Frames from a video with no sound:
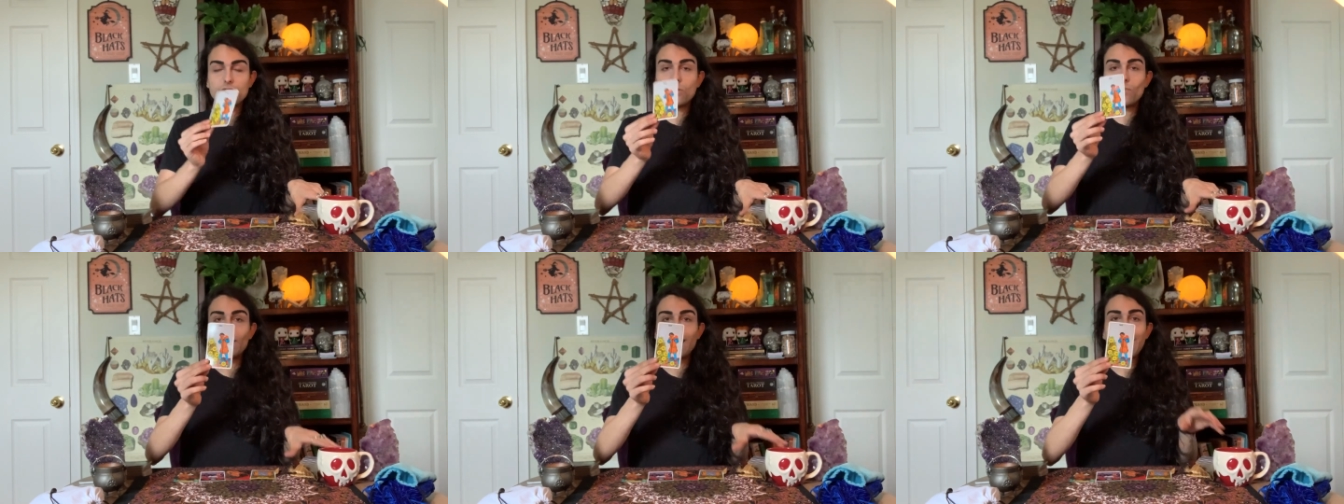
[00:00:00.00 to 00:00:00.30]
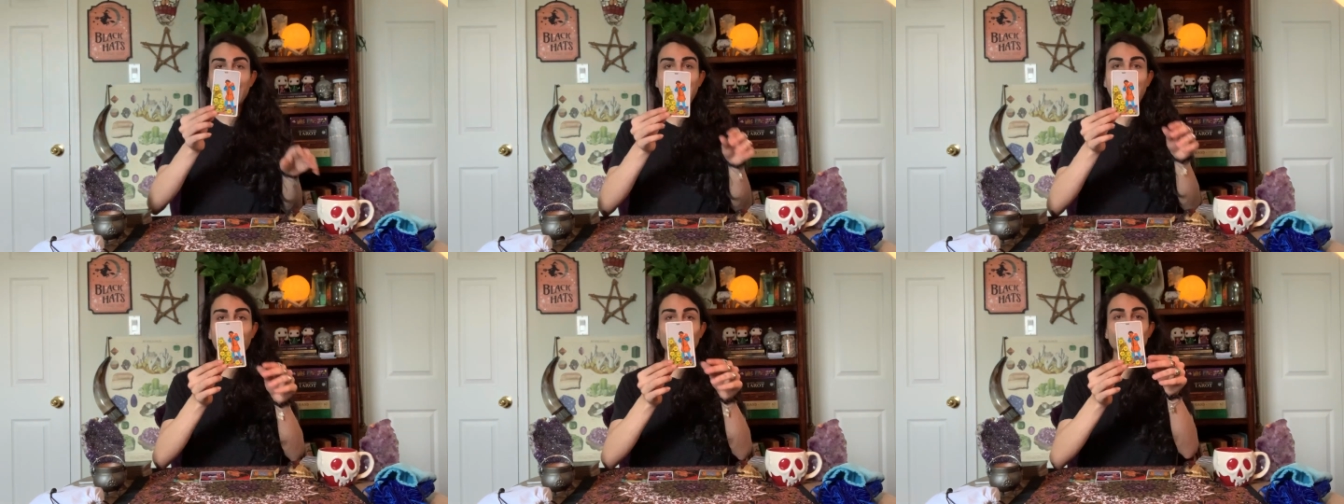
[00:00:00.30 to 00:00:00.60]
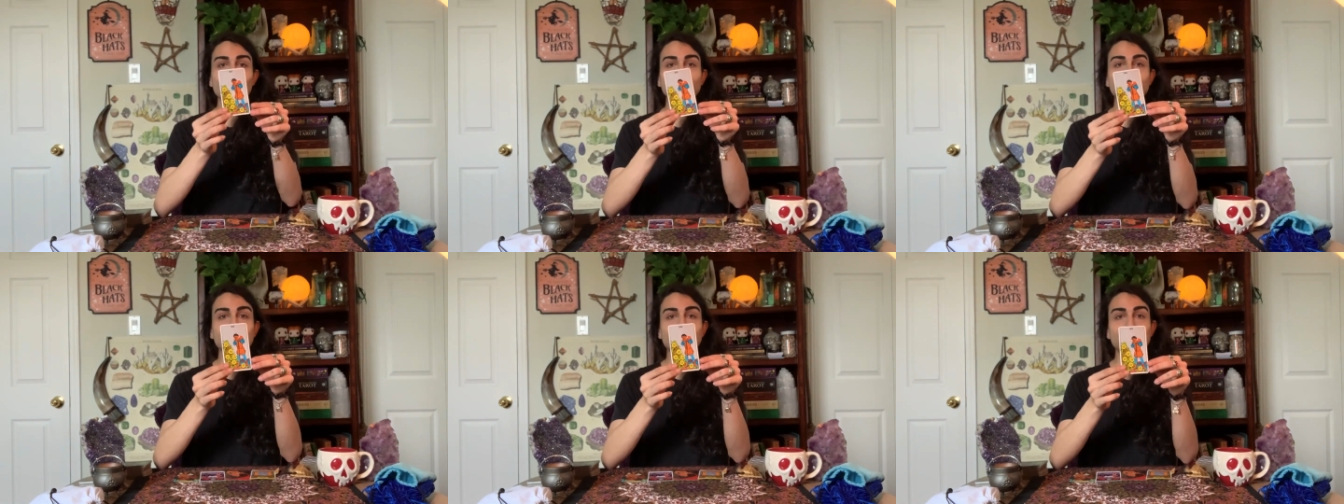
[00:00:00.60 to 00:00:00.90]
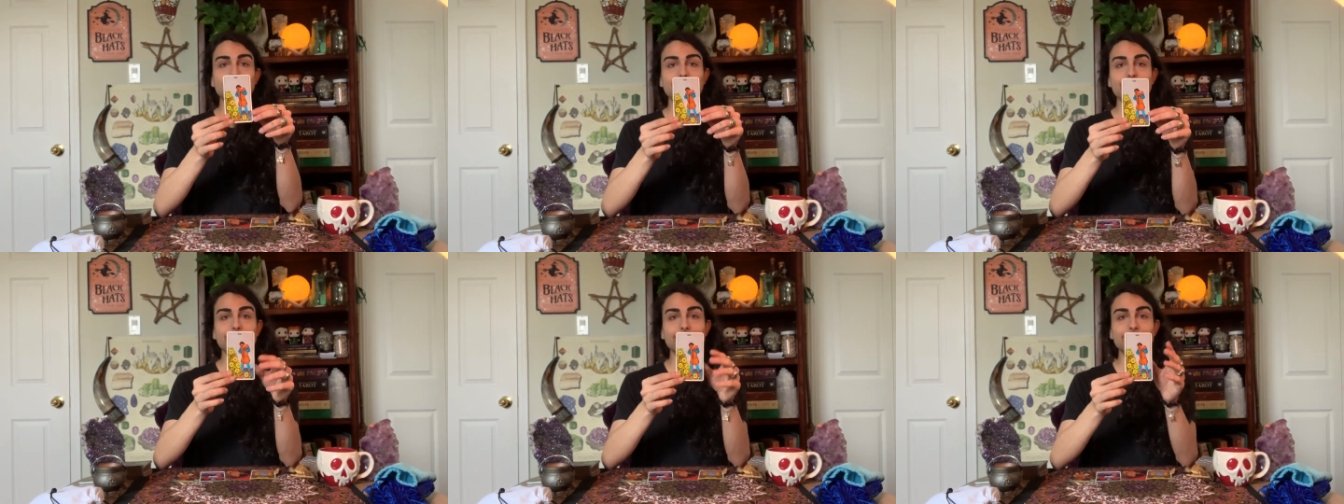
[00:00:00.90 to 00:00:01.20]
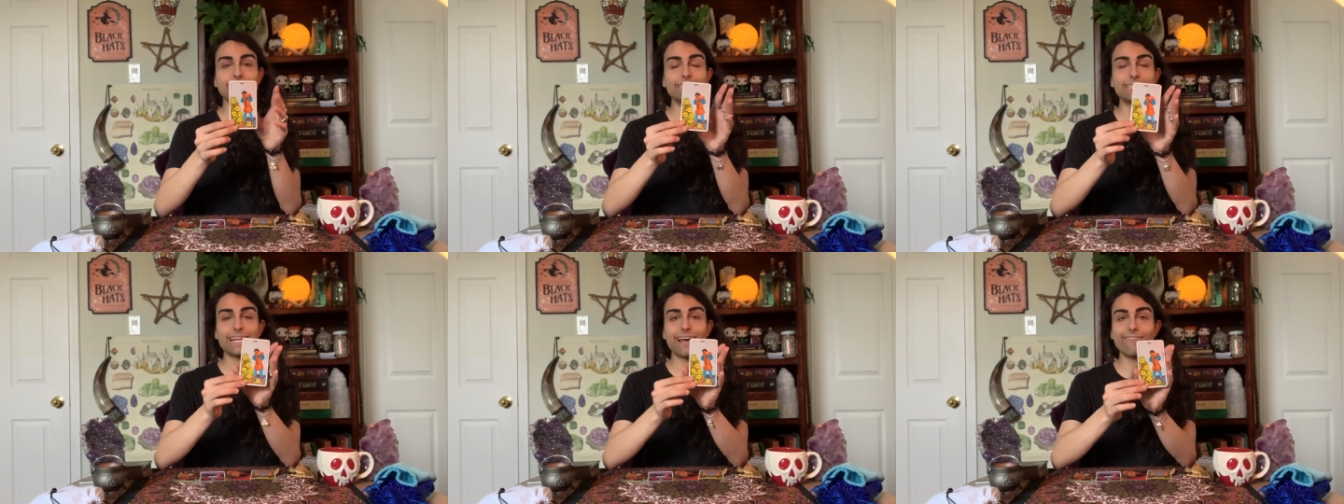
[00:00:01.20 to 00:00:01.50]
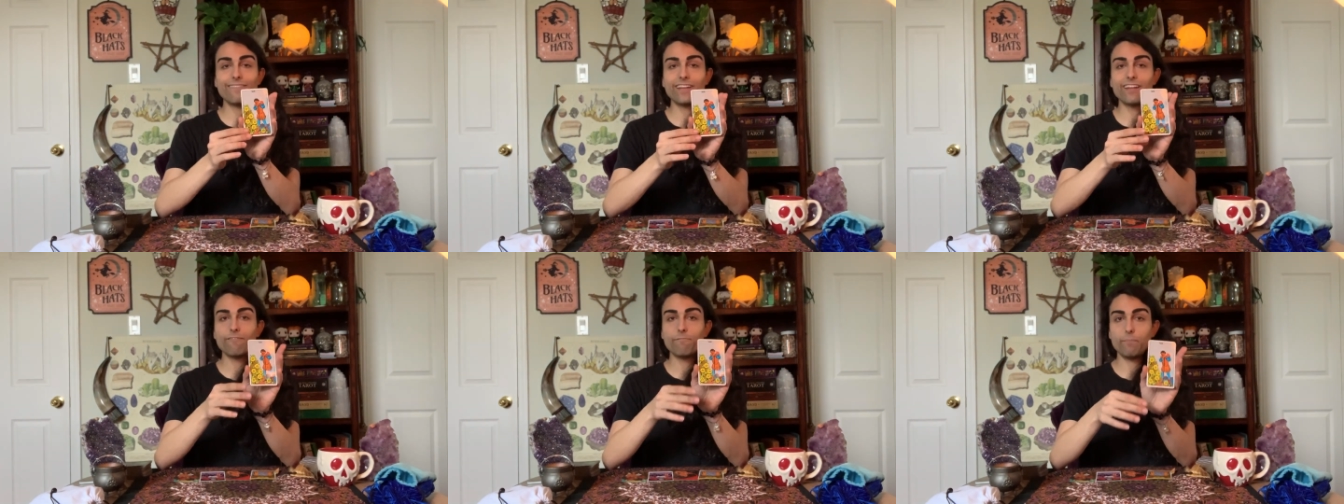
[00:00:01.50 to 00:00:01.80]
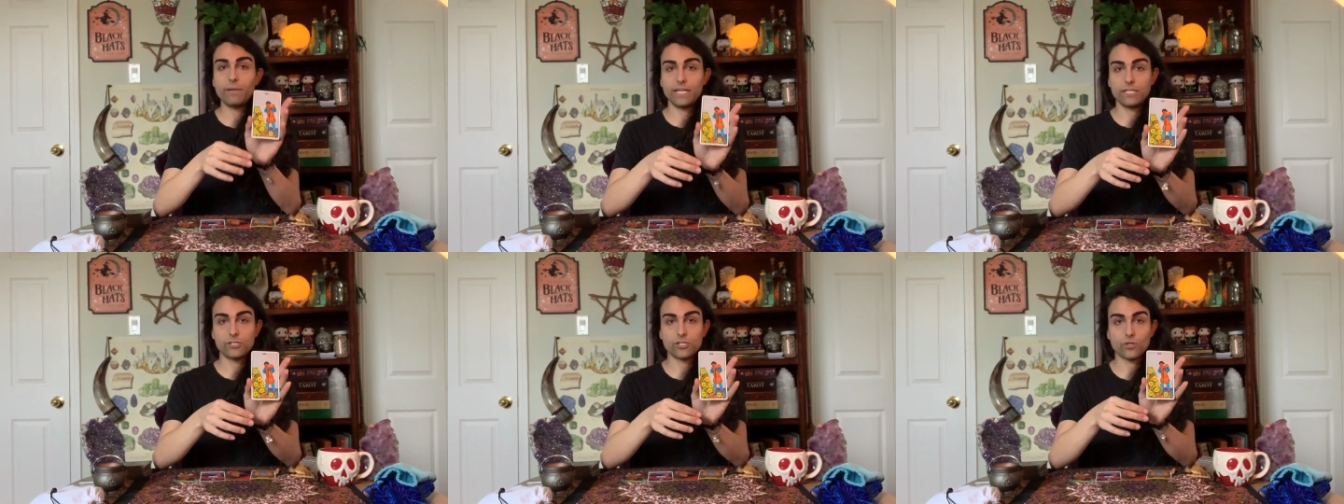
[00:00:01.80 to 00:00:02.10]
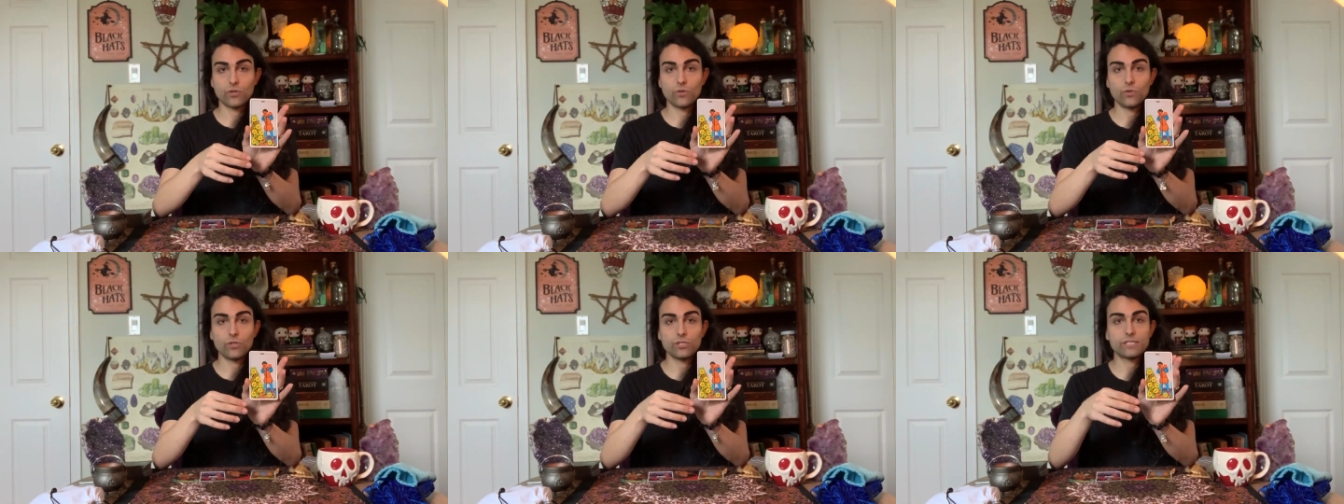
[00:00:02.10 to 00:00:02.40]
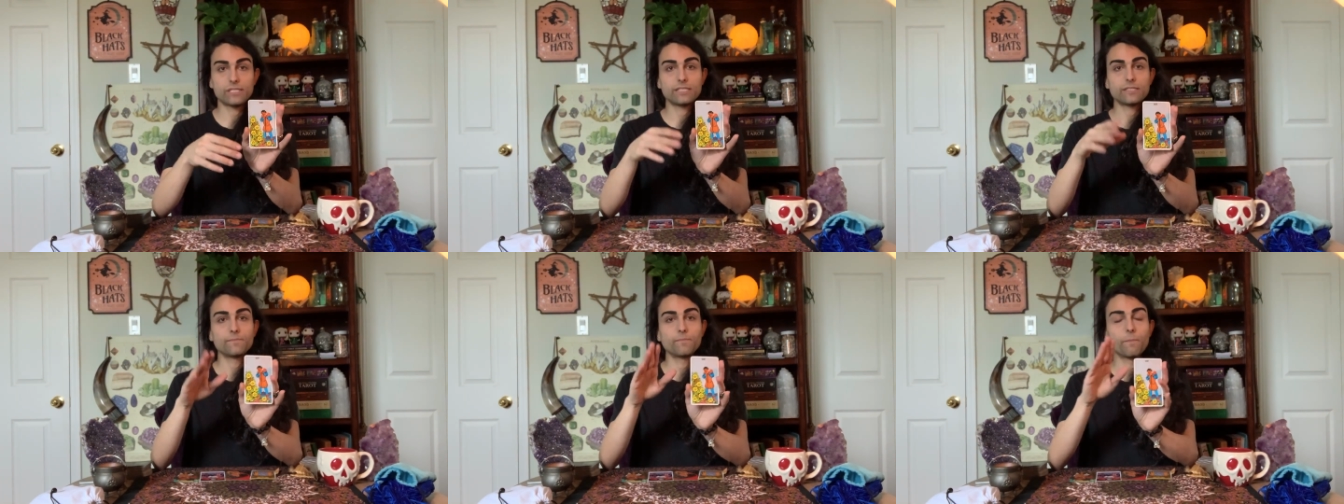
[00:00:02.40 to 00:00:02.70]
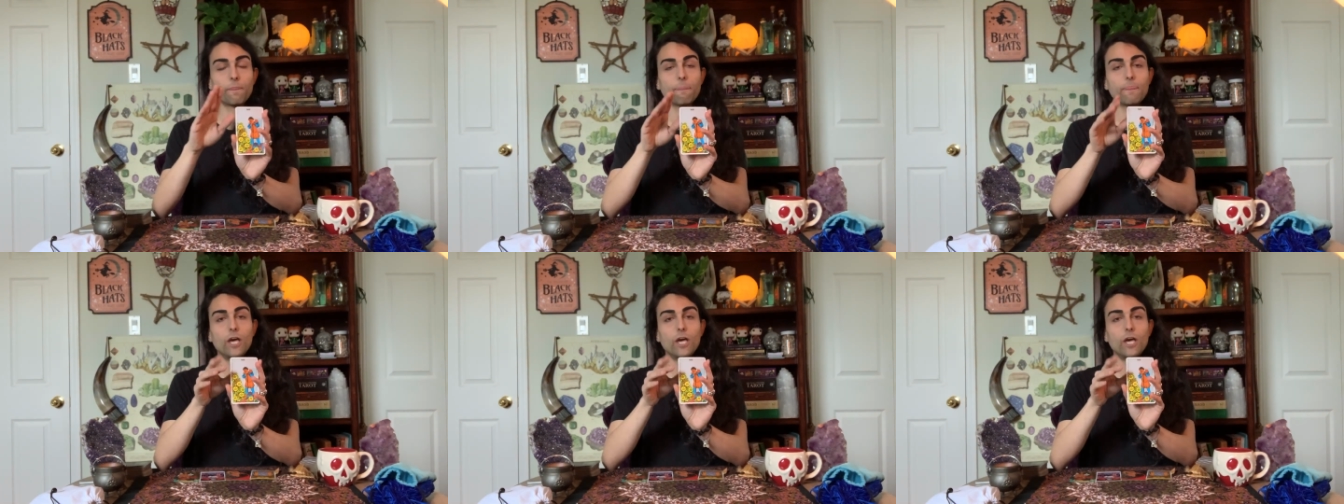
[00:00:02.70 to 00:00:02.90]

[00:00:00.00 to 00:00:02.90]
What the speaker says: we have the 7 of Pentacles.